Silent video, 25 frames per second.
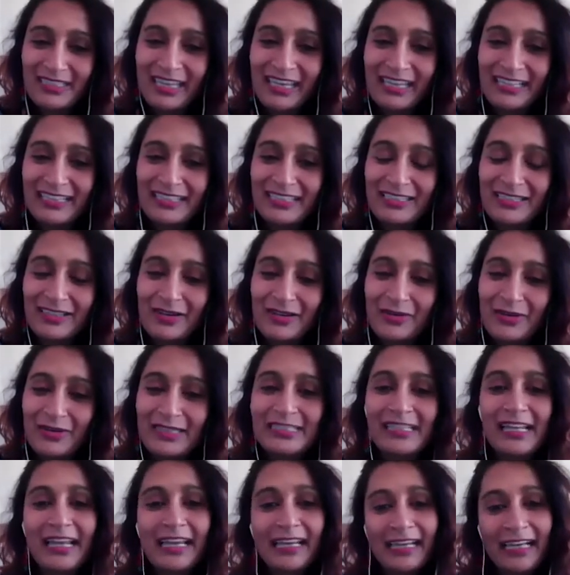And so
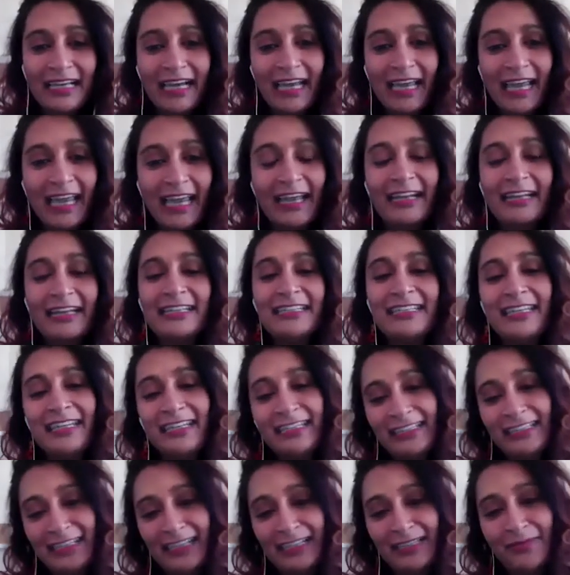it's like a
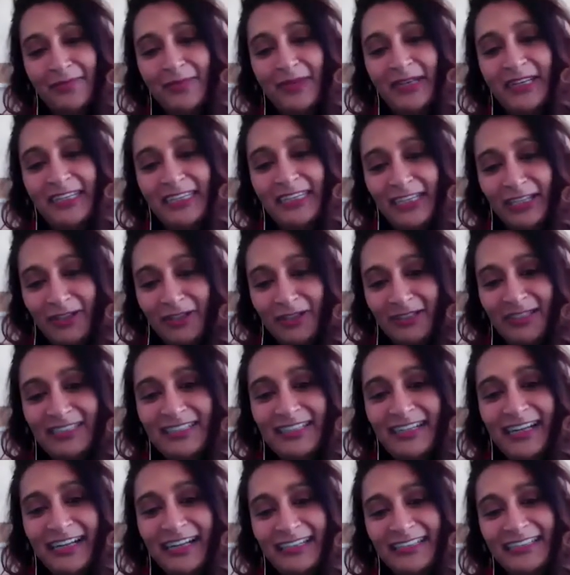heritage that's been
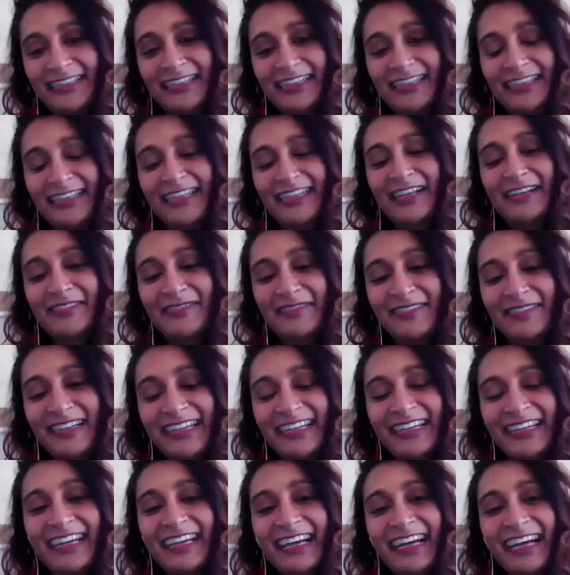deconstructed in that
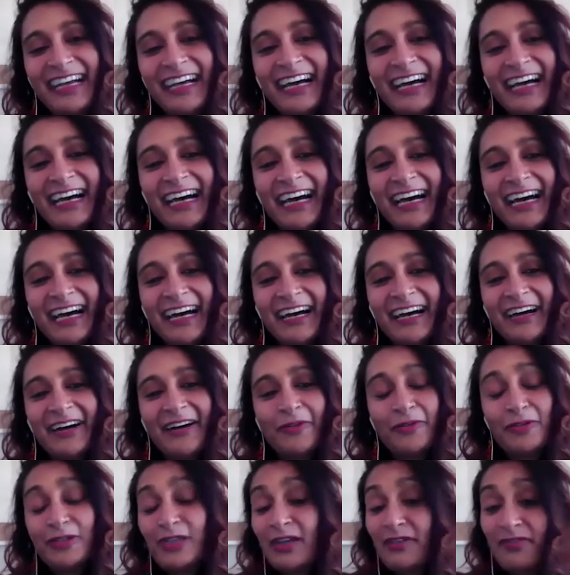way,
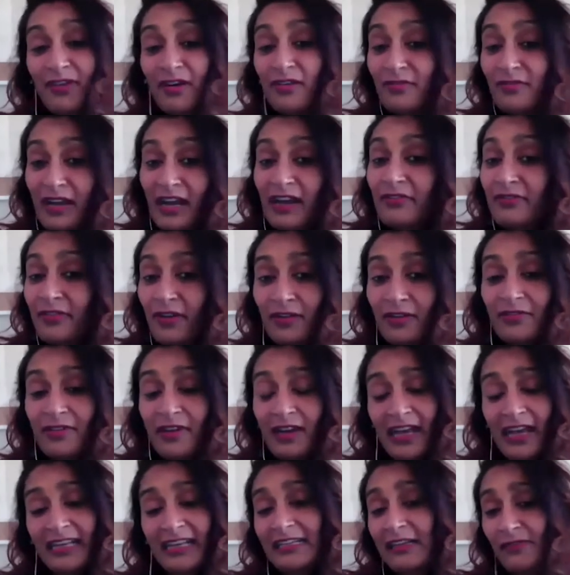which I
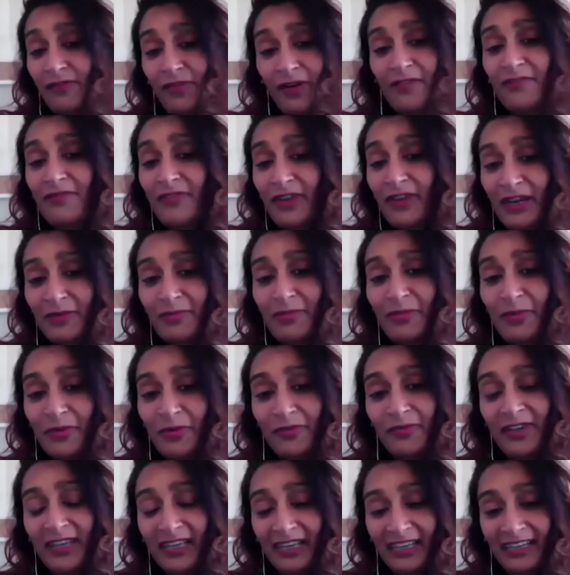actually found very
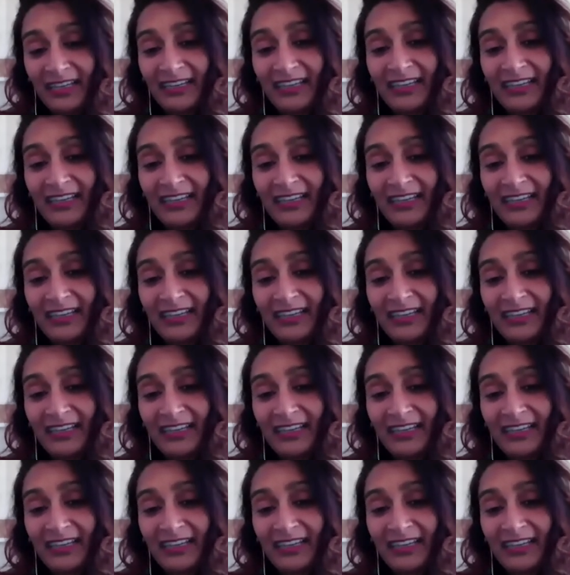moving.